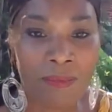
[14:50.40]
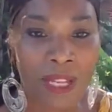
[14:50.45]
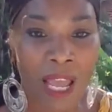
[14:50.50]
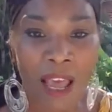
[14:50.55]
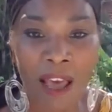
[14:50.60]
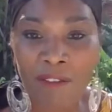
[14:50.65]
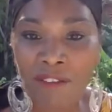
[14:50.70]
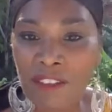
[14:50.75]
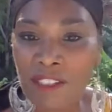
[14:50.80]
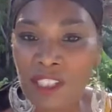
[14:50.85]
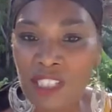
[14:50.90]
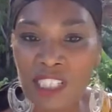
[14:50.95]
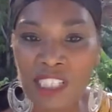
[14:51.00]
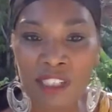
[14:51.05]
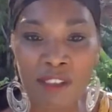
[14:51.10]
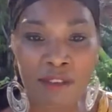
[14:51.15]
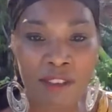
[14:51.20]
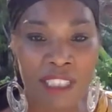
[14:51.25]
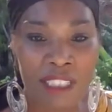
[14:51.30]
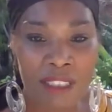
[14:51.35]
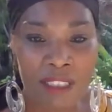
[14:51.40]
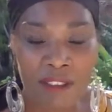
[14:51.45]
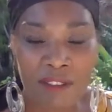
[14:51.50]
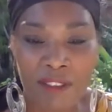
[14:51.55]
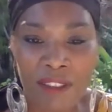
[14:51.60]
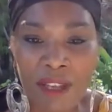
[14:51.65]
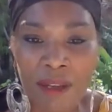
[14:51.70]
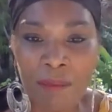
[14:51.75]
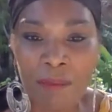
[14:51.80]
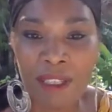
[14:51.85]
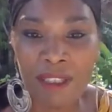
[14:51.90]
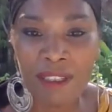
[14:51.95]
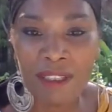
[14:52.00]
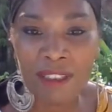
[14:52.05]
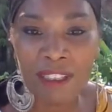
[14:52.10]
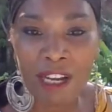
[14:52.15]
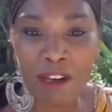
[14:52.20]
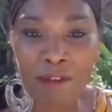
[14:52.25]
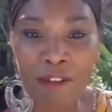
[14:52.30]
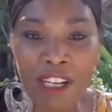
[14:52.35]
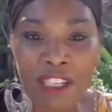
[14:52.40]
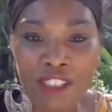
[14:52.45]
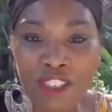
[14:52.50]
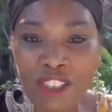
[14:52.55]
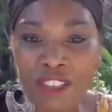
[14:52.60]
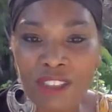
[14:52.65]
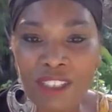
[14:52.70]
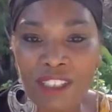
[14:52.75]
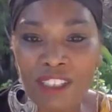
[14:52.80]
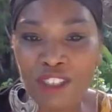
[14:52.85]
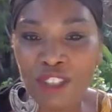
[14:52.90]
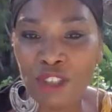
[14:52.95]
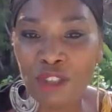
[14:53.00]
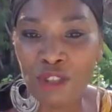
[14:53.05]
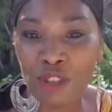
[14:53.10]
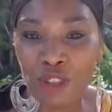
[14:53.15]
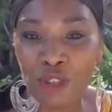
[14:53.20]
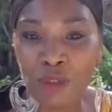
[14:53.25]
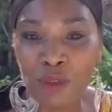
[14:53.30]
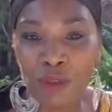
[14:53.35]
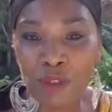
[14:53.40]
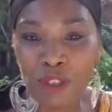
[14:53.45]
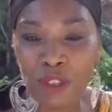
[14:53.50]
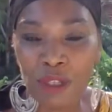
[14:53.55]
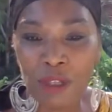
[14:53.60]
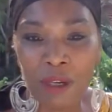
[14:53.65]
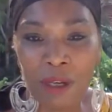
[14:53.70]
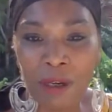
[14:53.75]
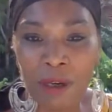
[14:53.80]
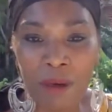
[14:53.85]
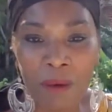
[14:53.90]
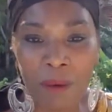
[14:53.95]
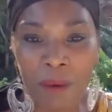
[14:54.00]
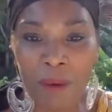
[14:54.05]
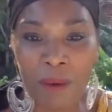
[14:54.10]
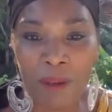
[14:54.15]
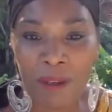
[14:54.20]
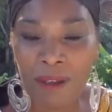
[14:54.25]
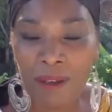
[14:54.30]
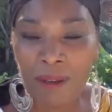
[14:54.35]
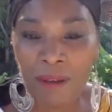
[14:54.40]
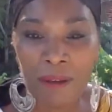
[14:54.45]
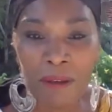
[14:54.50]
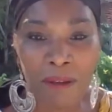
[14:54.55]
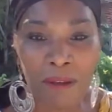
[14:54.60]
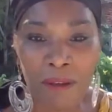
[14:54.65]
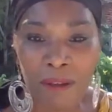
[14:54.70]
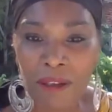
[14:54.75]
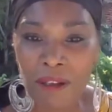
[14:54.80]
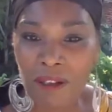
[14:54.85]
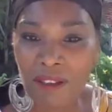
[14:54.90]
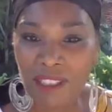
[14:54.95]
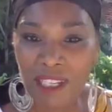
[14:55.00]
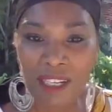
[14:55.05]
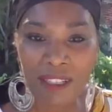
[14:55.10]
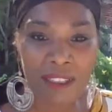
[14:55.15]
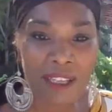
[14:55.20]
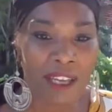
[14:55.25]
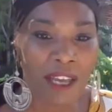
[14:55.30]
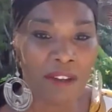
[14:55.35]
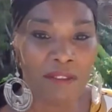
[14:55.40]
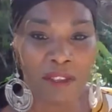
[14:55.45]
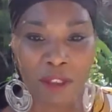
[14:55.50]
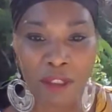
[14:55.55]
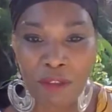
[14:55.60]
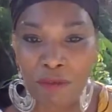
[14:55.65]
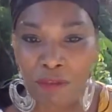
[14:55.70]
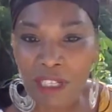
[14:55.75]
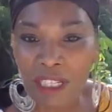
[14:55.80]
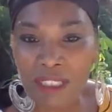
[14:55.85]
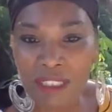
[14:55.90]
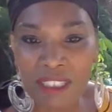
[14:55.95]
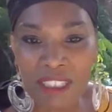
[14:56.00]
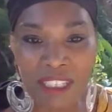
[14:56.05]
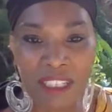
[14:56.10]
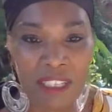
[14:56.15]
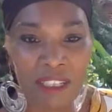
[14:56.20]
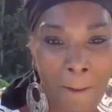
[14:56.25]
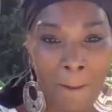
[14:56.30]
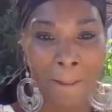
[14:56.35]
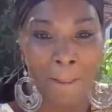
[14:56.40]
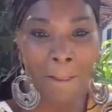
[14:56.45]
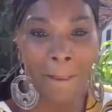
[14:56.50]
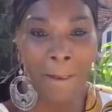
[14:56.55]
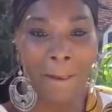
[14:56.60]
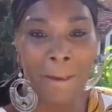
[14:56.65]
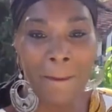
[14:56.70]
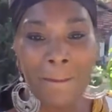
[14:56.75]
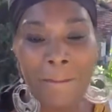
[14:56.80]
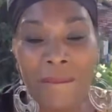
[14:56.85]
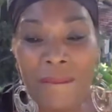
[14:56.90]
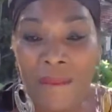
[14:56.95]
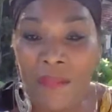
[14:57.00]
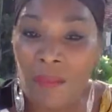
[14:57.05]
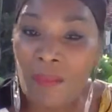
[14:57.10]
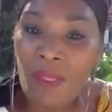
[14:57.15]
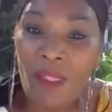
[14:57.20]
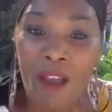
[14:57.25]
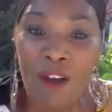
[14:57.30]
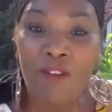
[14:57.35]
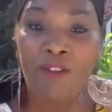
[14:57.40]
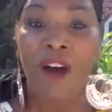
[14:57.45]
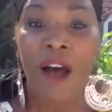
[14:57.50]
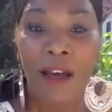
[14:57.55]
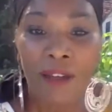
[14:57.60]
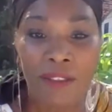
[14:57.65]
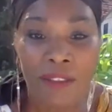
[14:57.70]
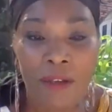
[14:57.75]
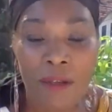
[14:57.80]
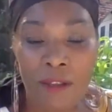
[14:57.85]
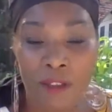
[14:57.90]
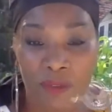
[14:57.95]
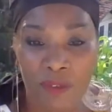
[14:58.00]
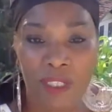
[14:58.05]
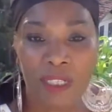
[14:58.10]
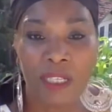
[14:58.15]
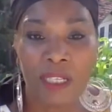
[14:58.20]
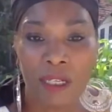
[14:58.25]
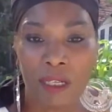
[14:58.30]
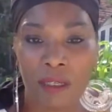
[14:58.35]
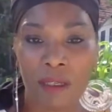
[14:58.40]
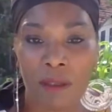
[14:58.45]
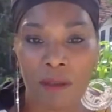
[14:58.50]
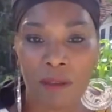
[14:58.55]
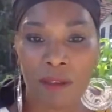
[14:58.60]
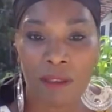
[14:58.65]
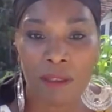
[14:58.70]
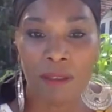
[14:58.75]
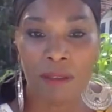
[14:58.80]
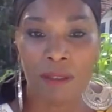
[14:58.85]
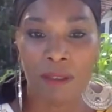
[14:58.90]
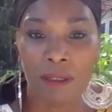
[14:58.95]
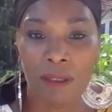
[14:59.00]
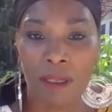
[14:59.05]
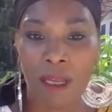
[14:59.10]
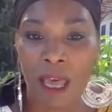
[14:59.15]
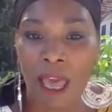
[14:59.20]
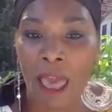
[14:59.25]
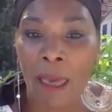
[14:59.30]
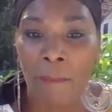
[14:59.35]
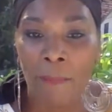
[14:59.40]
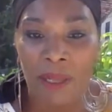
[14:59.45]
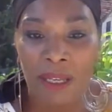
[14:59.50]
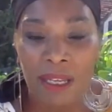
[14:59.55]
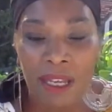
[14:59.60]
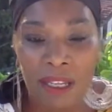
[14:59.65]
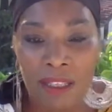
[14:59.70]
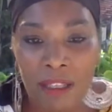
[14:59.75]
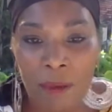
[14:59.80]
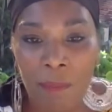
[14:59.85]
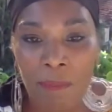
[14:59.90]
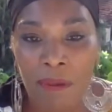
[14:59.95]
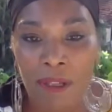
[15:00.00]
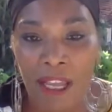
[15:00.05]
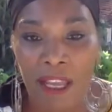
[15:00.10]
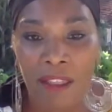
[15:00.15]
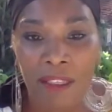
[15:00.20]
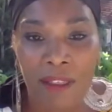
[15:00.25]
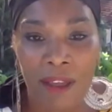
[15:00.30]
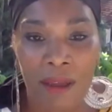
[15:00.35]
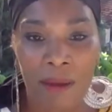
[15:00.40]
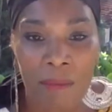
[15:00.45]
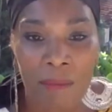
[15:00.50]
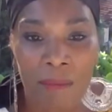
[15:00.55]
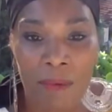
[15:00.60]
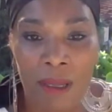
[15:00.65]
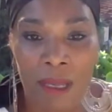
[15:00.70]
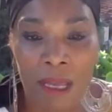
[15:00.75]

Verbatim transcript: have a series of them in the direction that you choose to go. You know, now they have the three D. Find those videos and begin to play them,